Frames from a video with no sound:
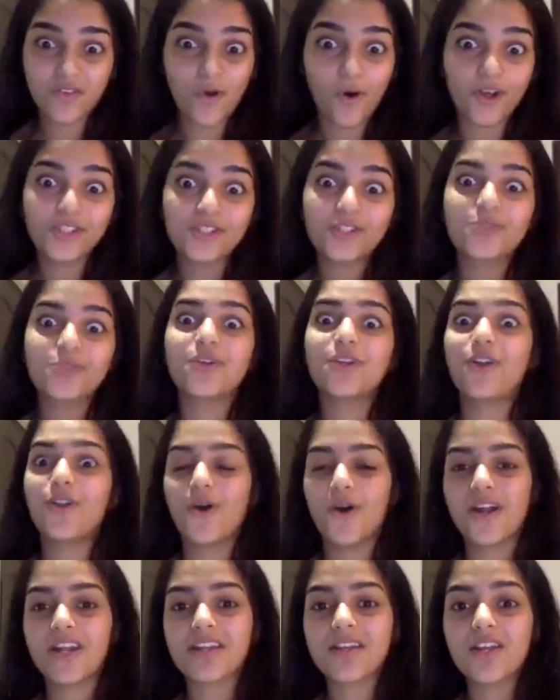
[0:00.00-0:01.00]
been through a
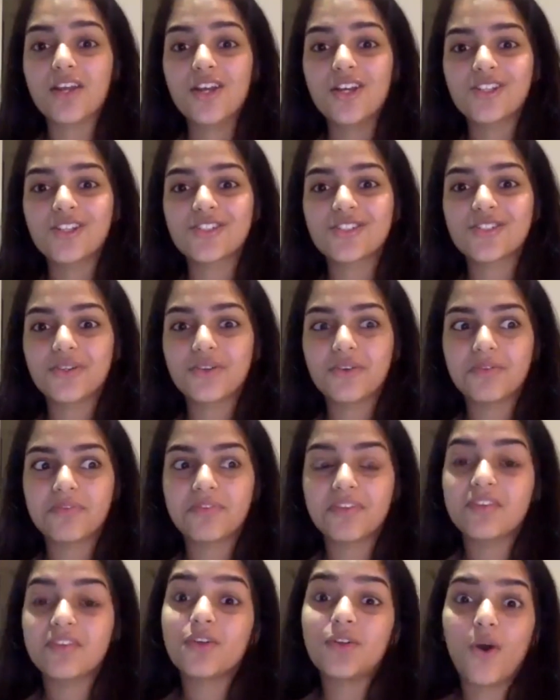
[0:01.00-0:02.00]
lot. So
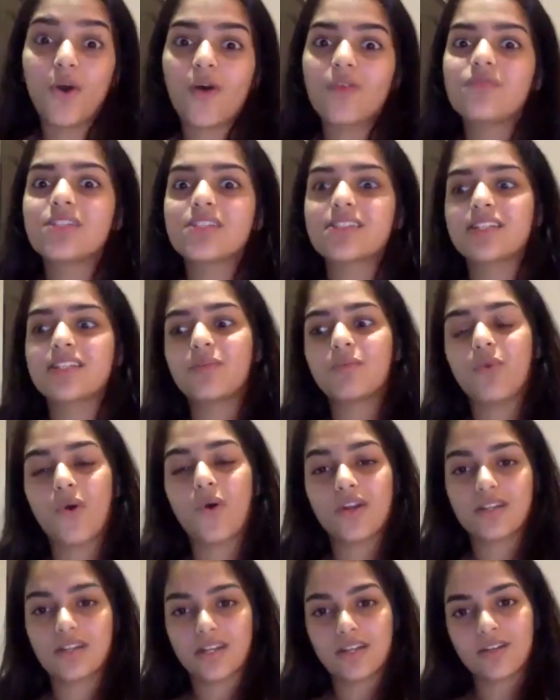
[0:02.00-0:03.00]
we would obviously
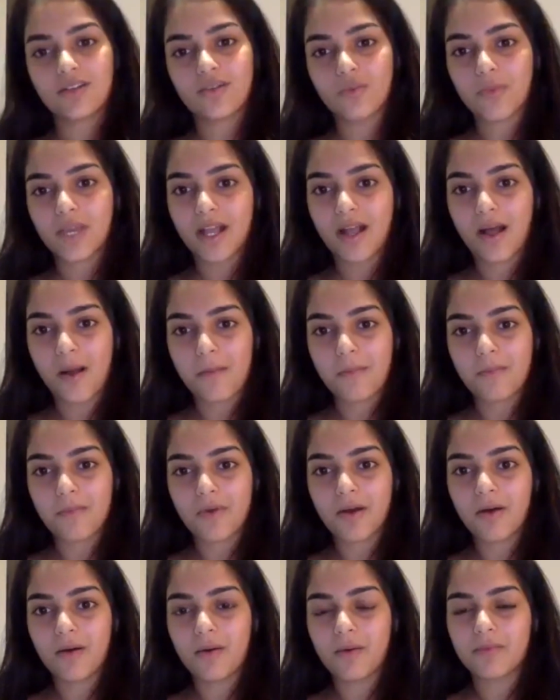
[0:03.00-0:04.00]
want it to become
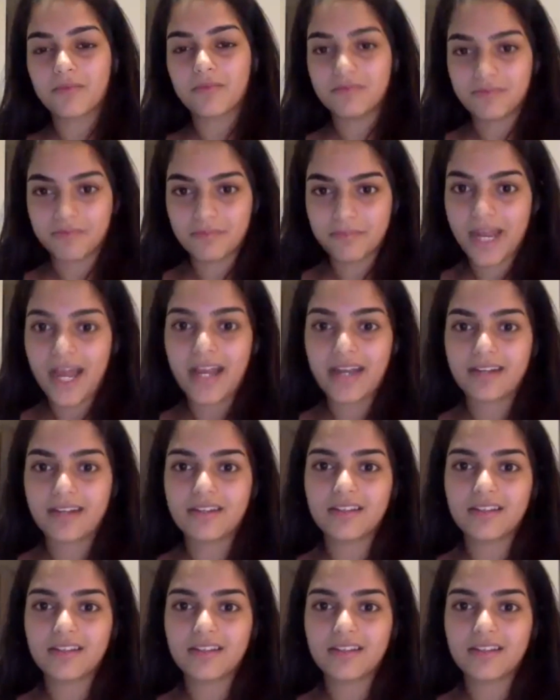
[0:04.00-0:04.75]
a brand.